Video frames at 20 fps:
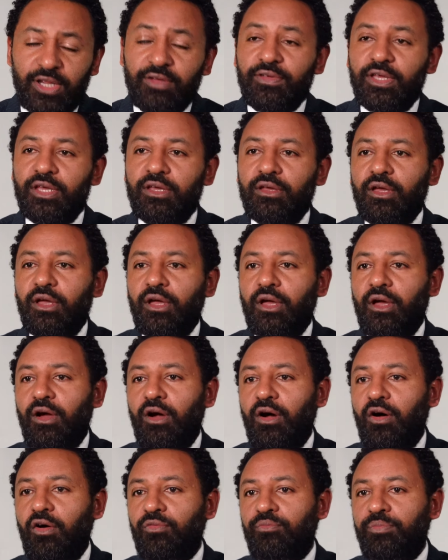living
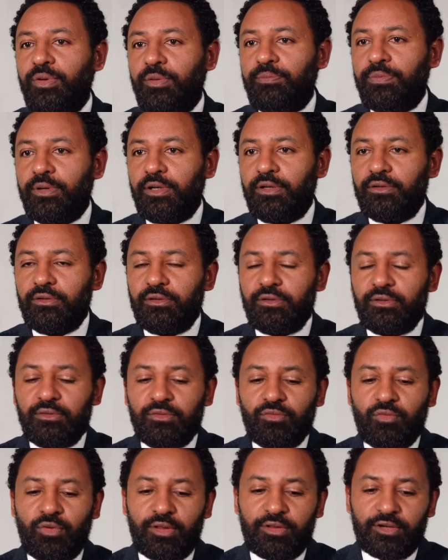of people,
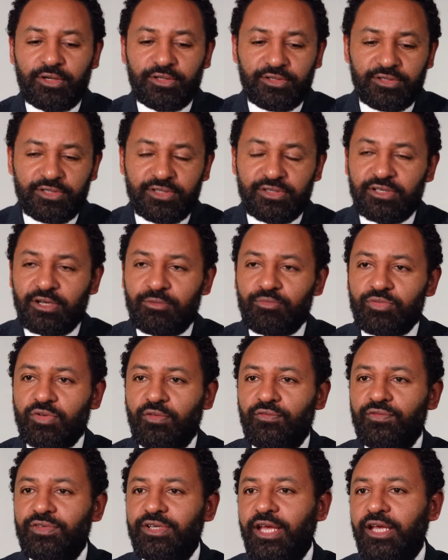whether it is in terms
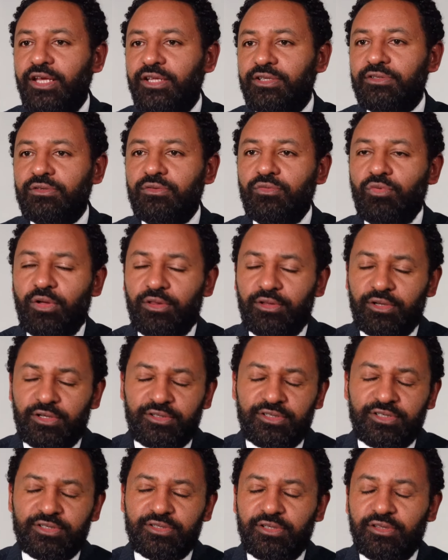of debt, whether
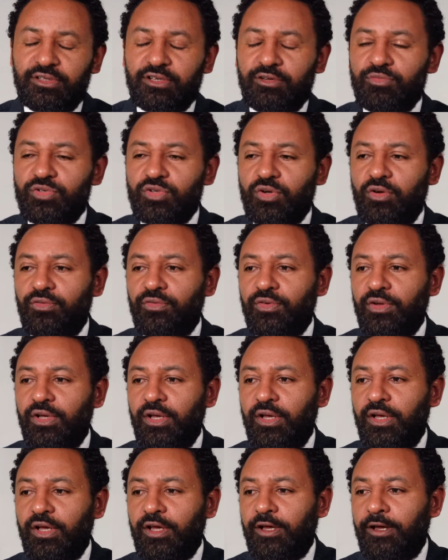it is in terms of
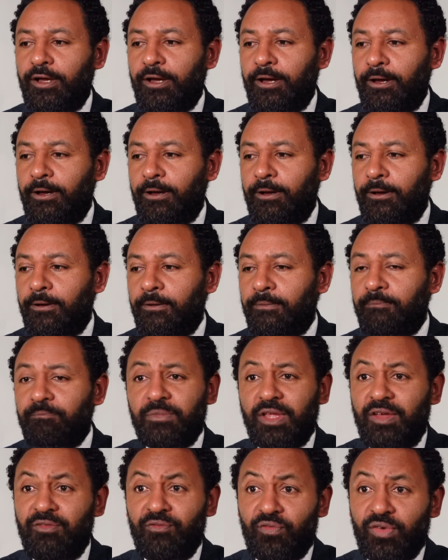
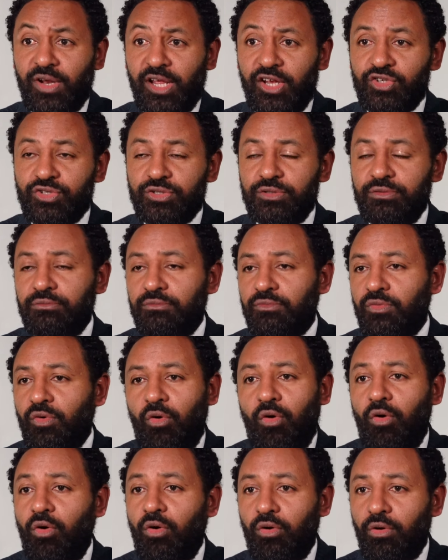inflation,
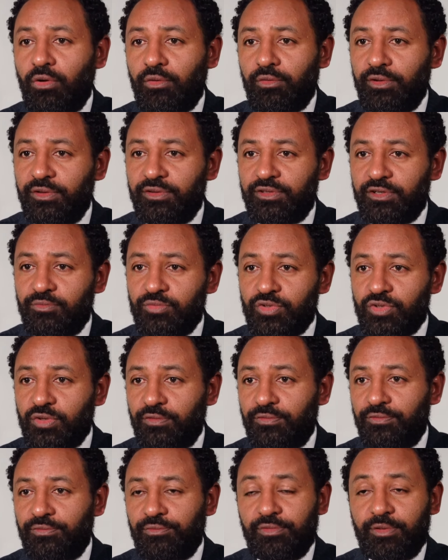or in terms
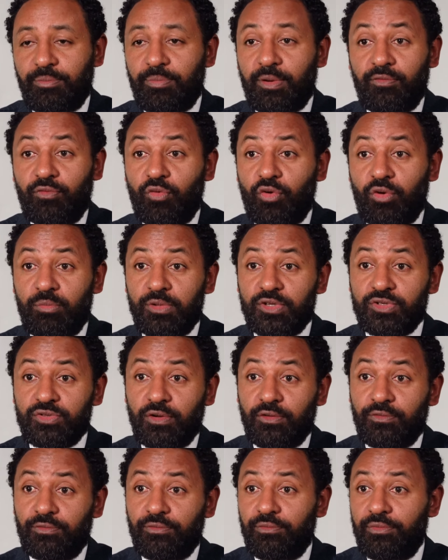of the performance
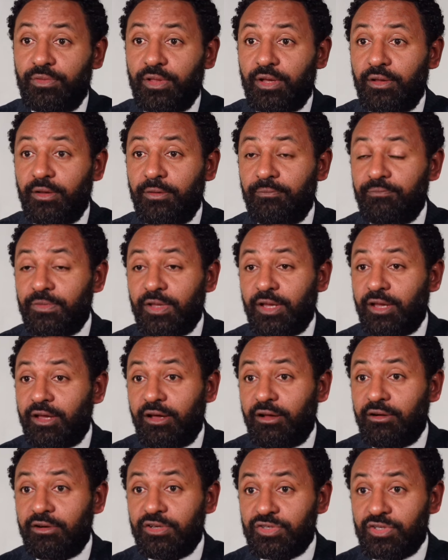of the
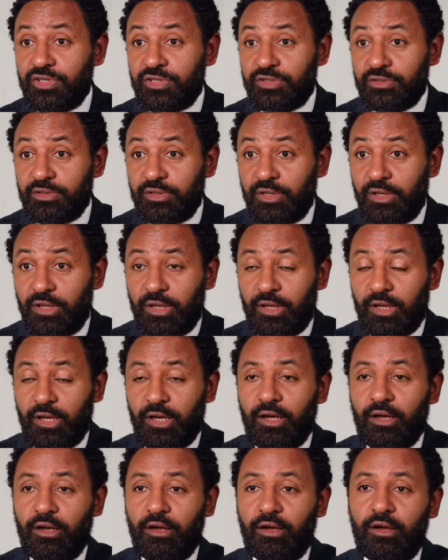currencies
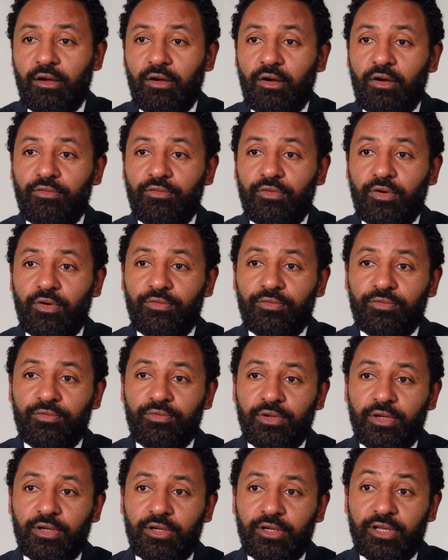
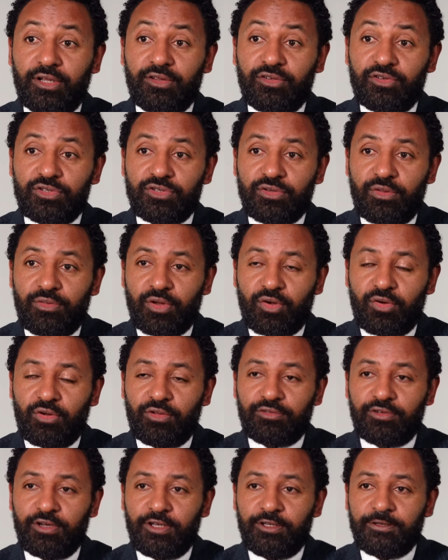of countries on the
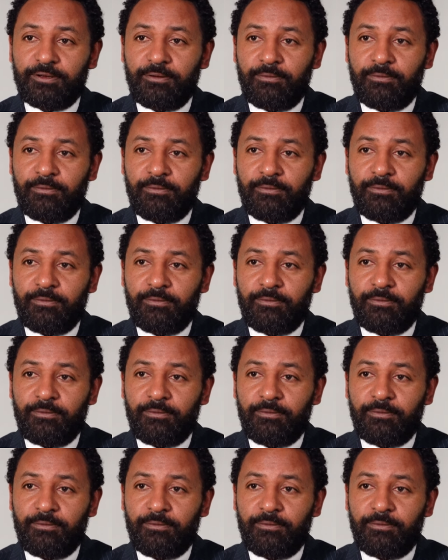continent.